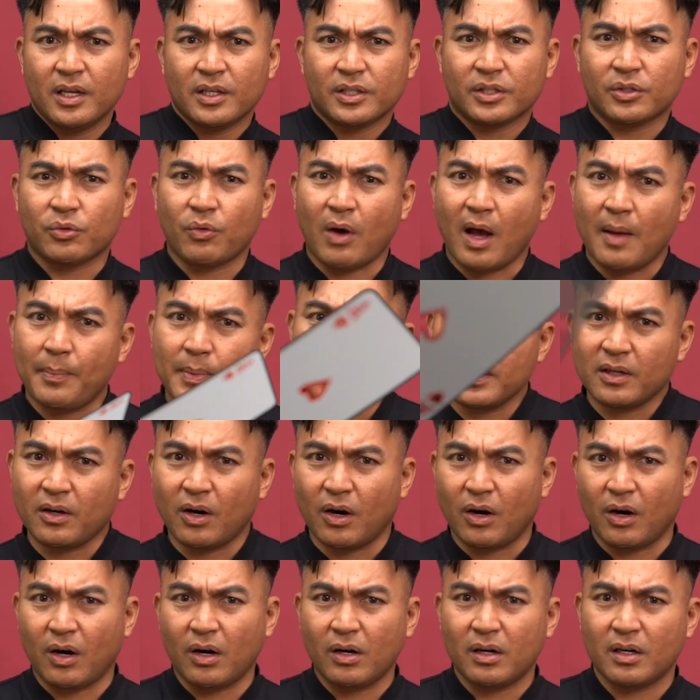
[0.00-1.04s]
swapping
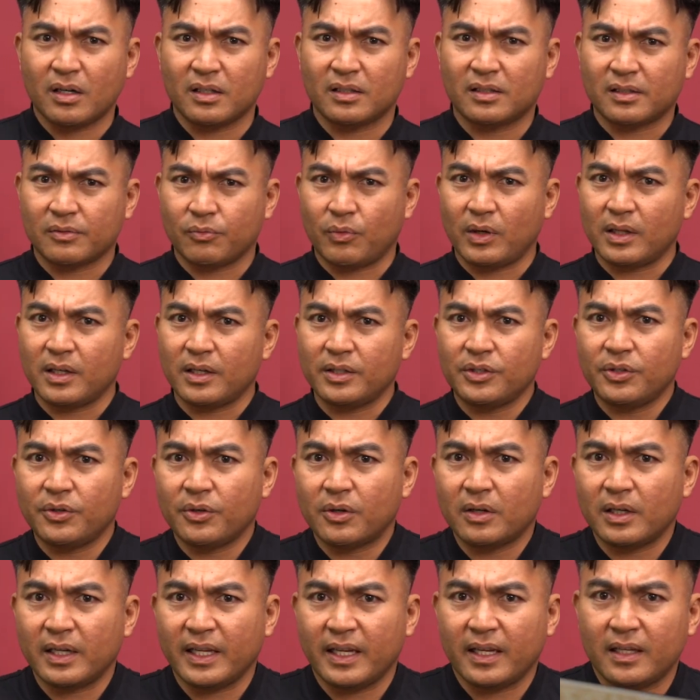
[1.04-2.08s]
cards whether
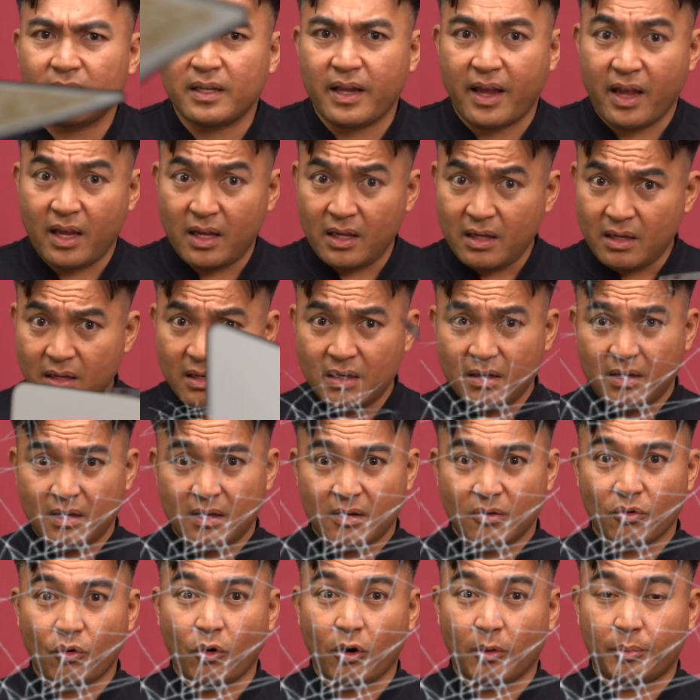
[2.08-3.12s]
you're in a
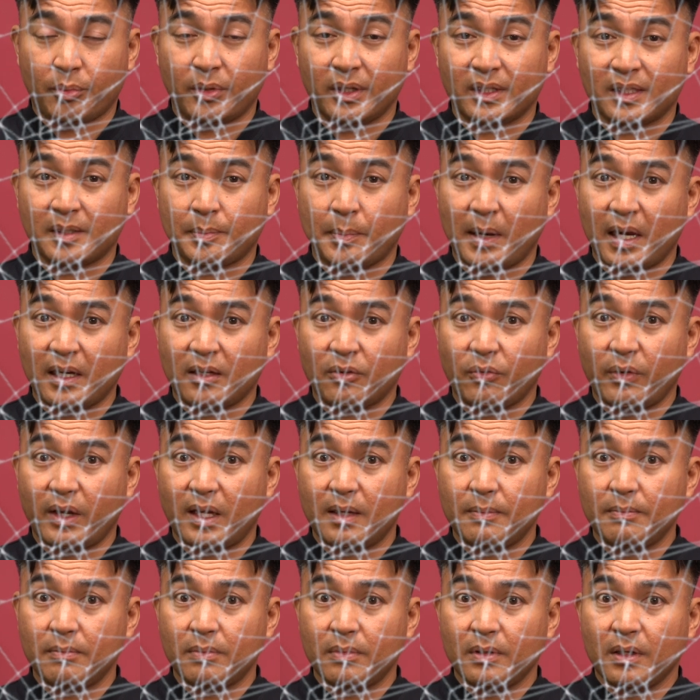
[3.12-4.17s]
corporate
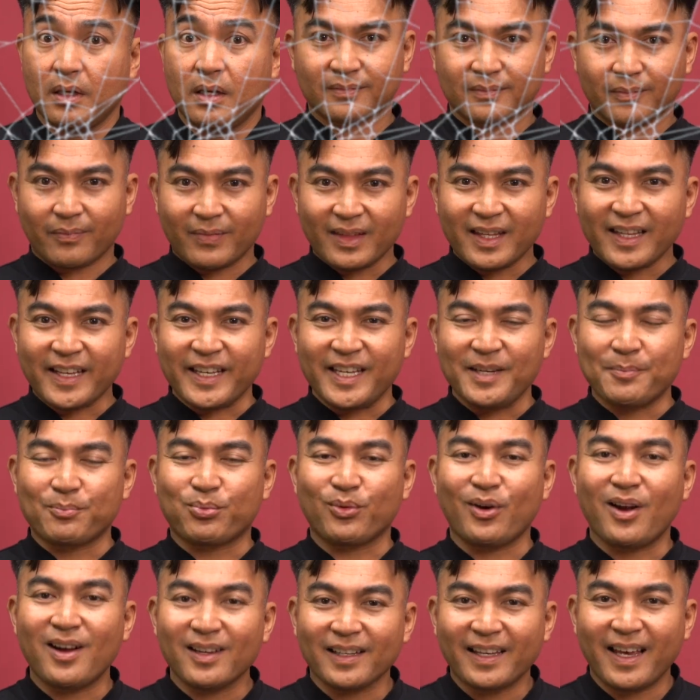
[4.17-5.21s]
spiderweb, a
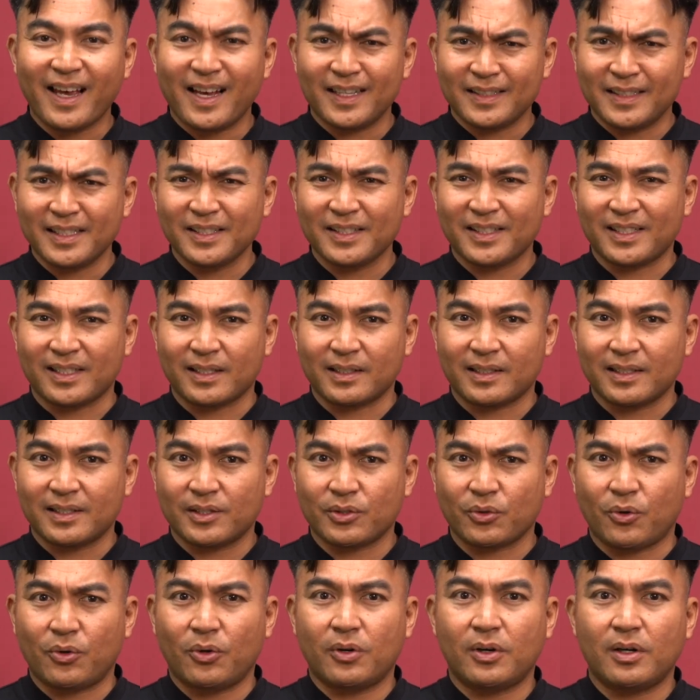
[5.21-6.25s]
broadcasting circus,
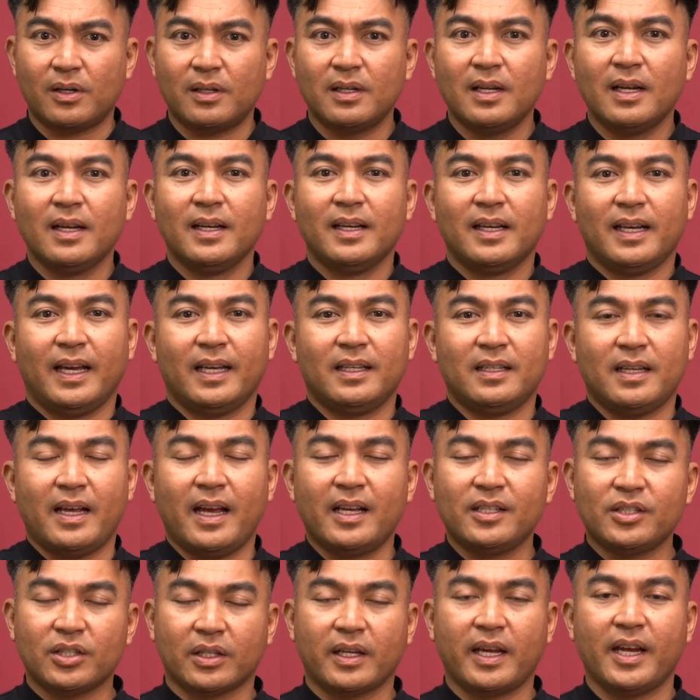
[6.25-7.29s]
or an
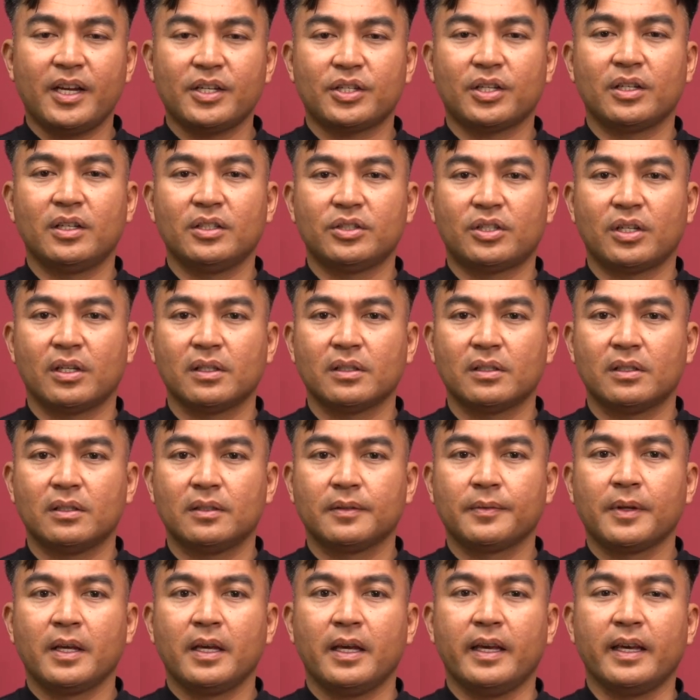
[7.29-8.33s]
educational jungle.
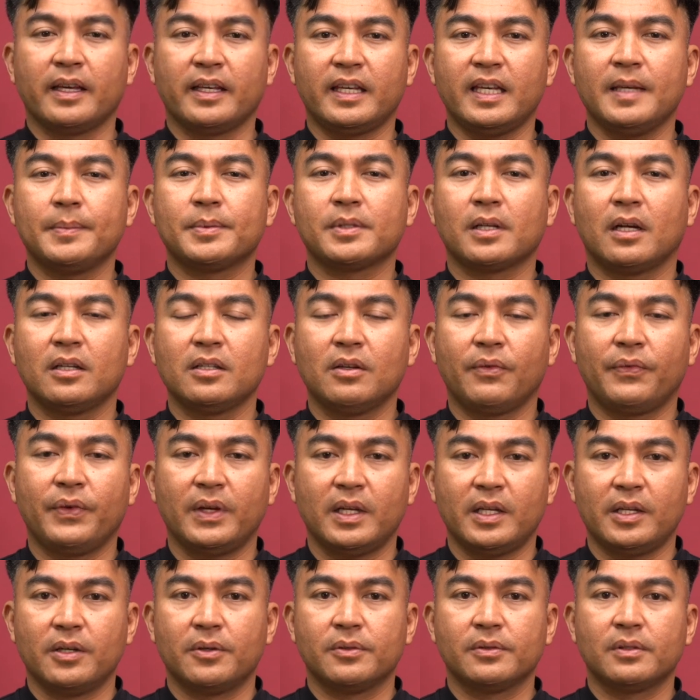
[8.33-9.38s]
It keeps all your
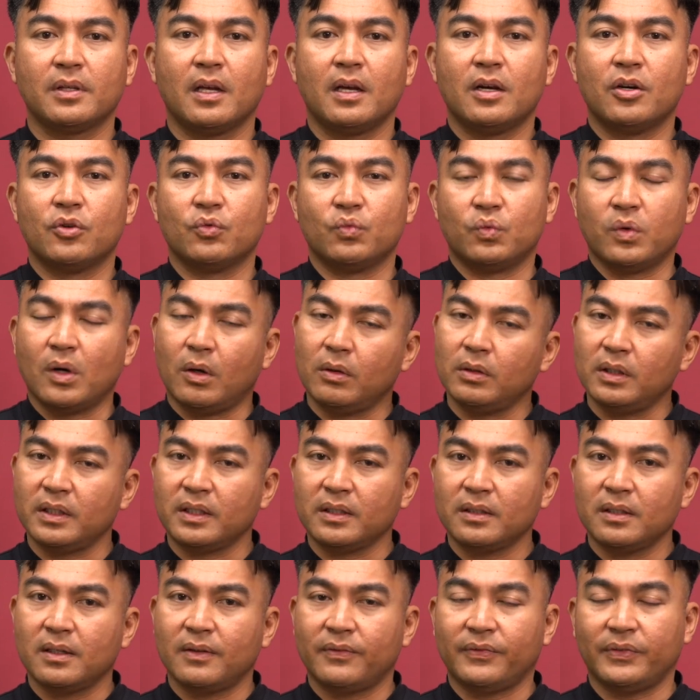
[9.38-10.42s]
videos
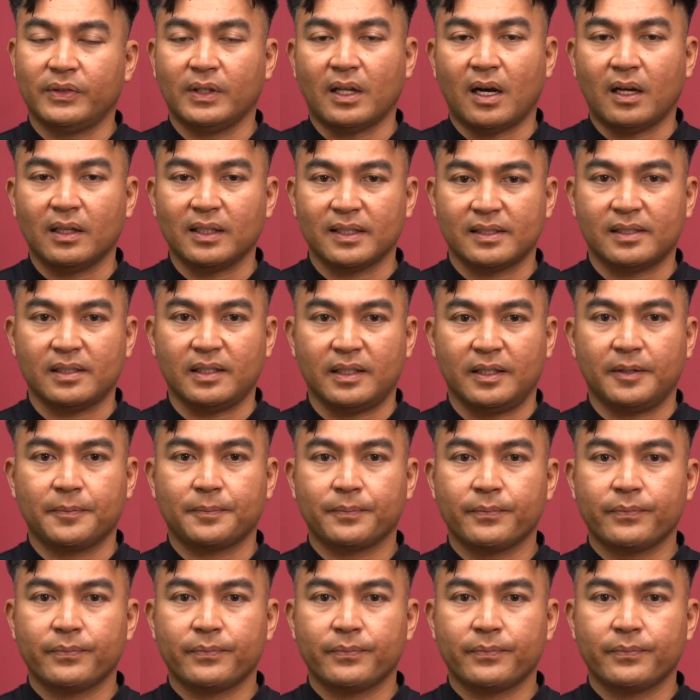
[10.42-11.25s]
rolling flawlessly.